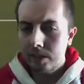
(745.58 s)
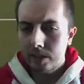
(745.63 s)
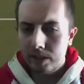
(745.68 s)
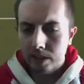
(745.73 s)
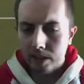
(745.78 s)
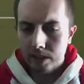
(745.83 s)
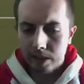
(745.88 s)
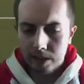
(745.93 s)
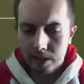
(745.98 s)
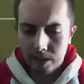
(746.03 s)

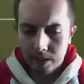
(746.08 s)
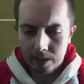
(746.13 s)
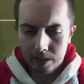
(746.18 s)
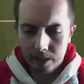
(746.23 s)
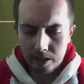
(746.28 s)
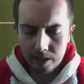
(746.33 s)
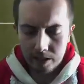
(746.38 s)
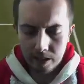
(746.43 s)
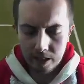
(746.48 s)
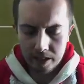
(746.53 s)

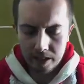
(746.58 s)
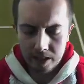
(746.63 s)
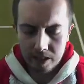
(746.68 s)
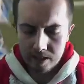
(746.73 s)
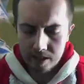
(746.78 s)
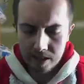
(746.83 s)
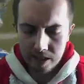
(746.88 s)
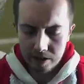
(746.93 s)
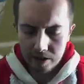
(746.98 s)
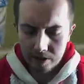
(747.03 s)
I could
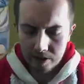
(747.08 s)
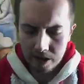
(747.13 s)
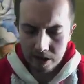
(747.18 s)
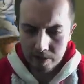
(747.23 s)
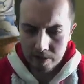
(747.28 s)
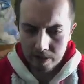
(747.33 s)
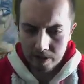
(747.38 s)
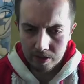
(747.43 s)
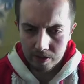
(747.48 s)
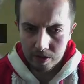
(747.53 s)
see that was
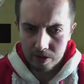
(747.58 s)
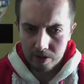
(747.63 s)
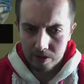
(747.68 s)
coming as well.